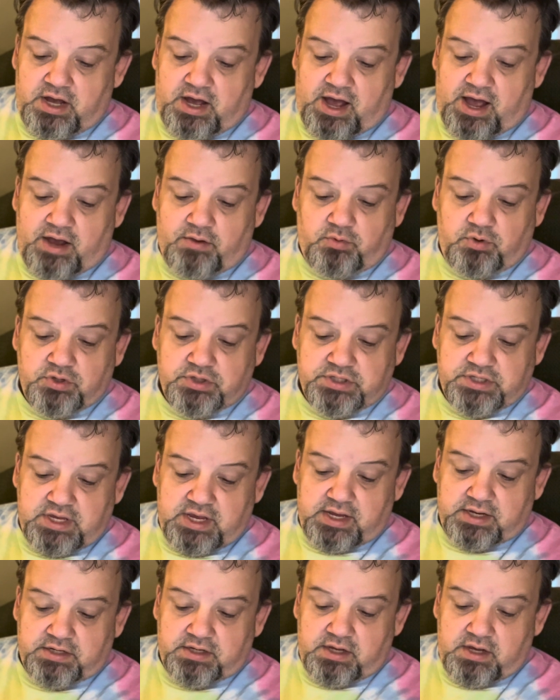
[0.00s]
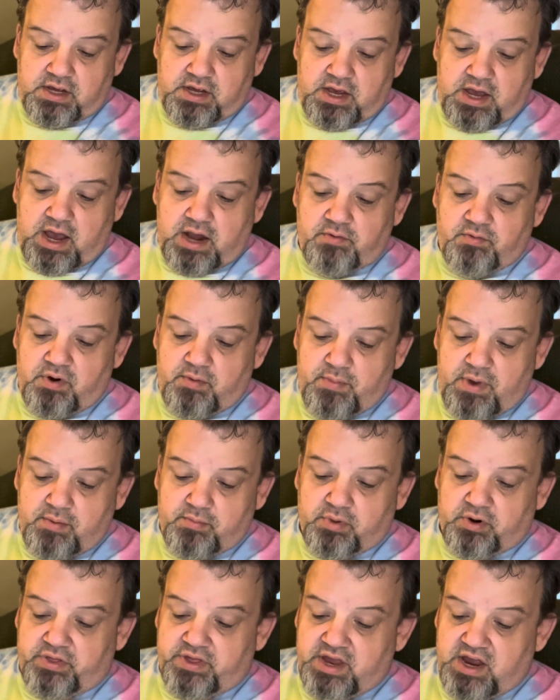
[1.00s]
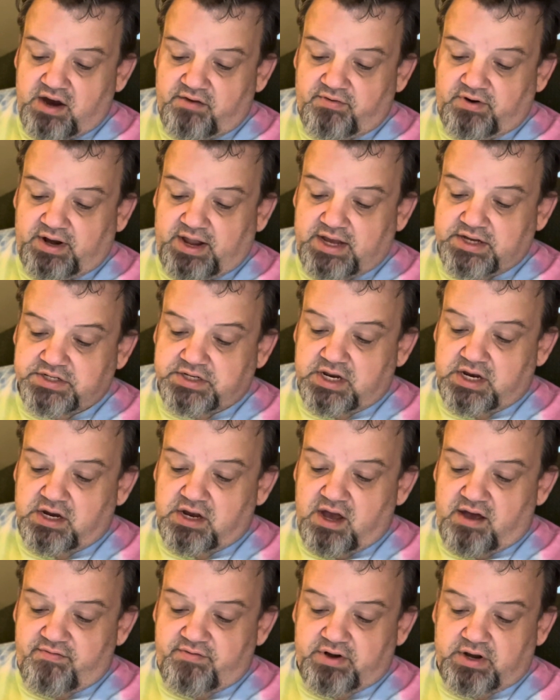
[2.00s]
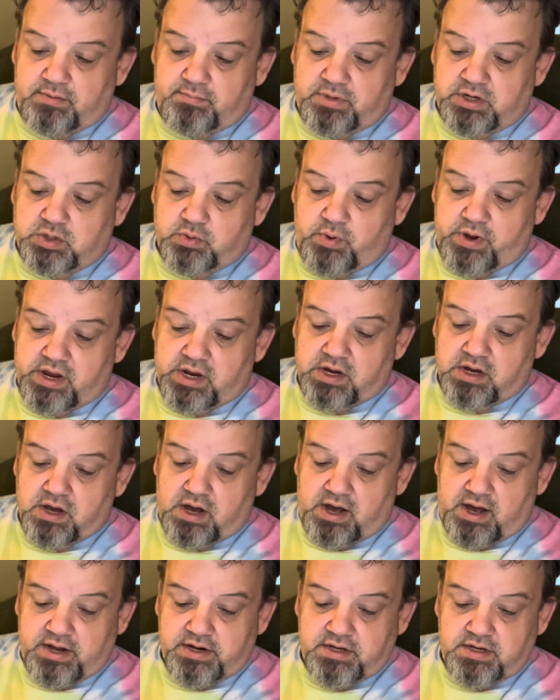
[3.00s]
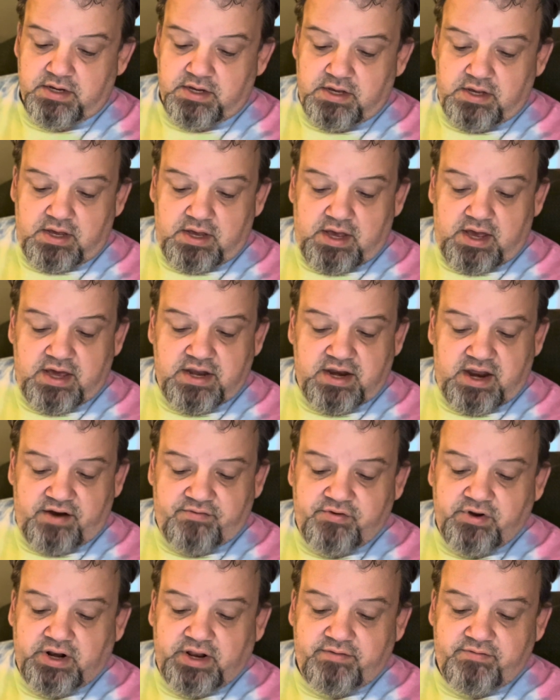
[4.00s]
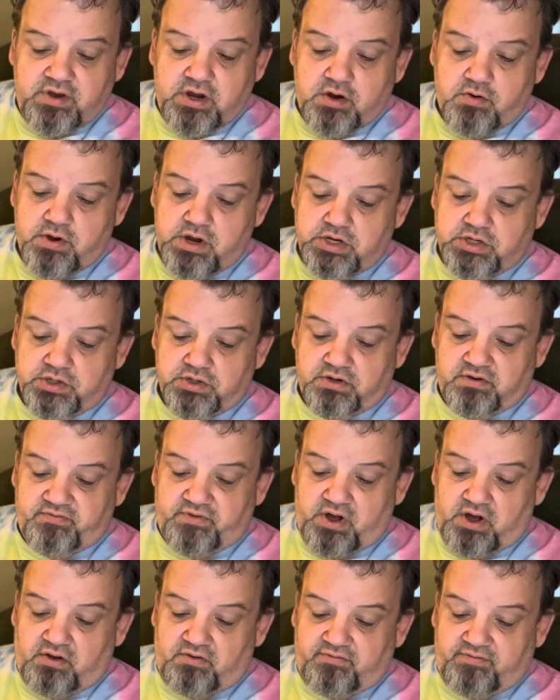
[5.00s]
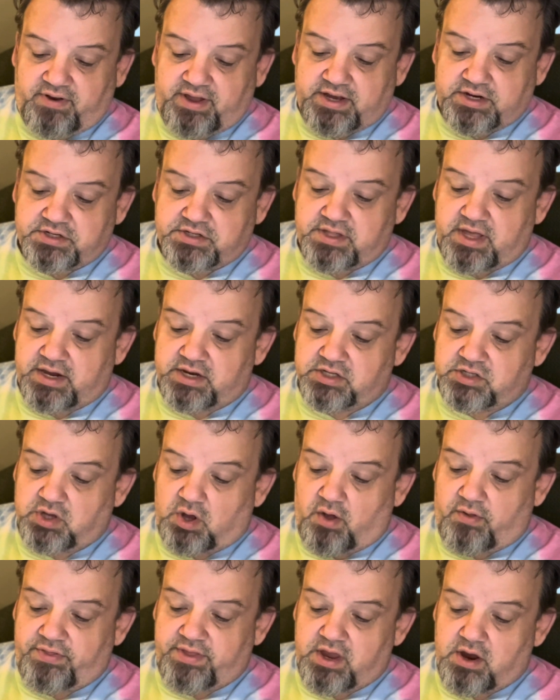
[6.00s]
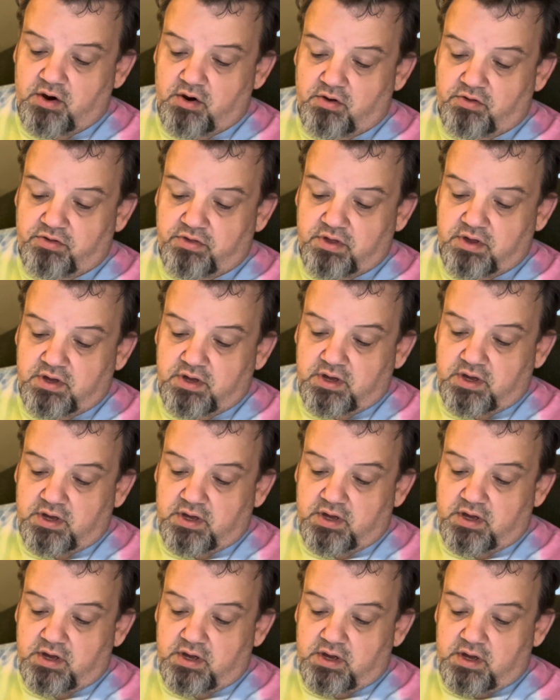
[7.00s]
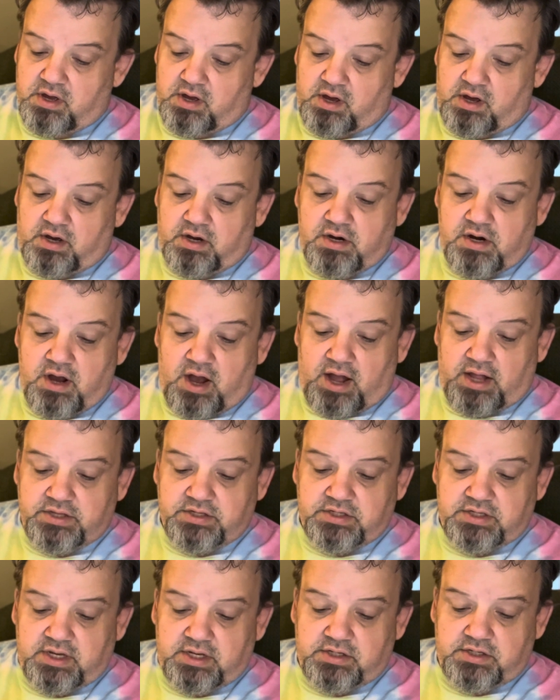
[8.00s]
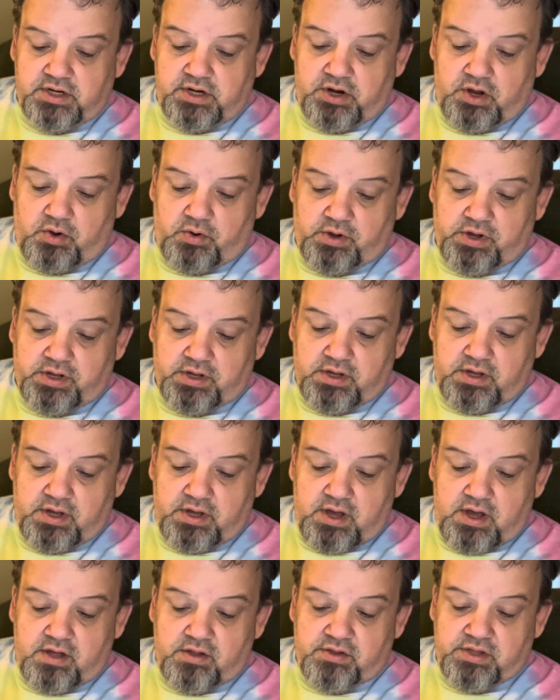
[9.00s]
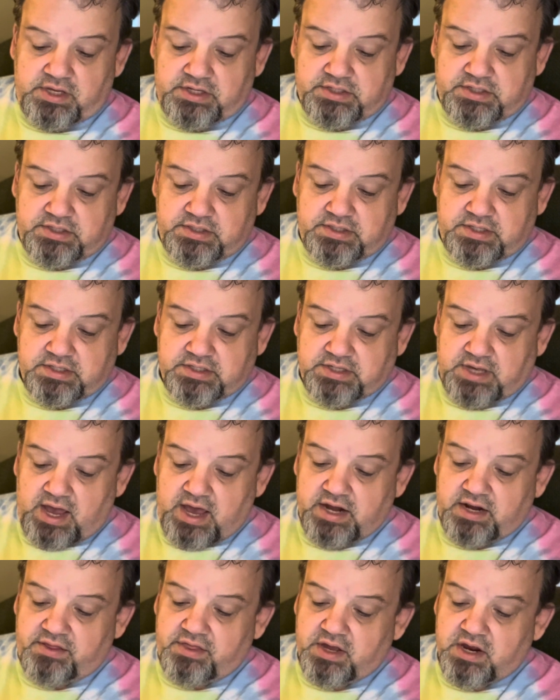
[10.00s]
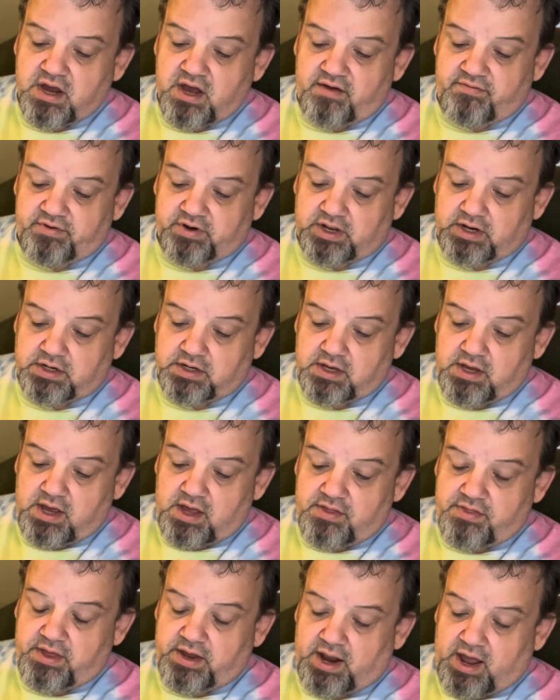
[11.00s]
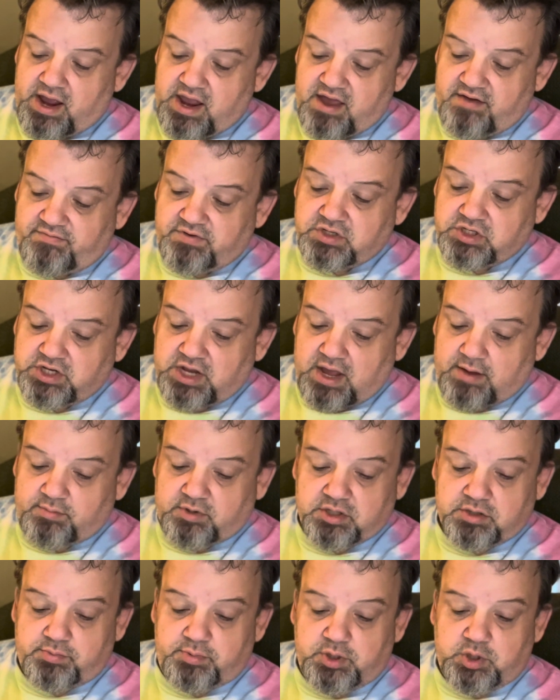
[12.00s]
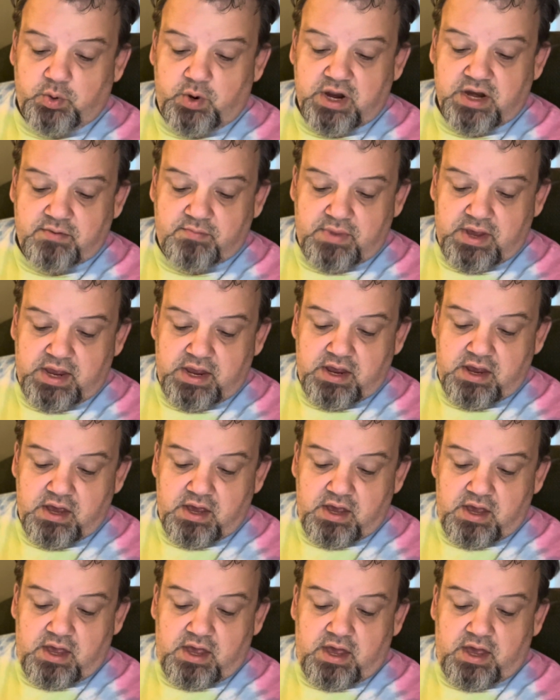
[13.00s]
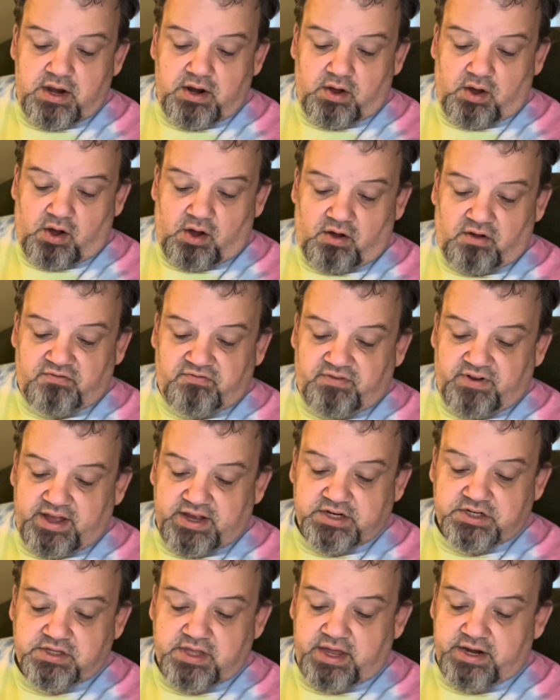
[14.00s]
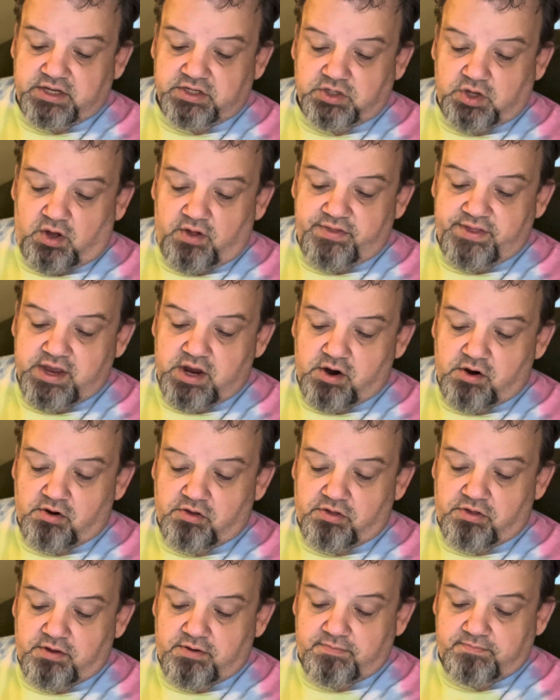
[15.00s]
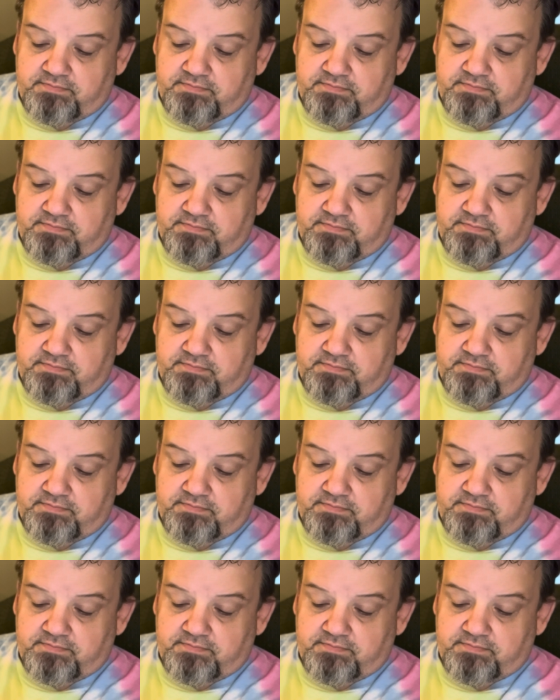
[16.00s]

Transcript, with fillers: I will see it and remember the everlasting covenant between God and every living creature of all flesh that is on the earth. God said to Noah, This is the sign of the covenant that I have established between me and all flesh that is on the earth.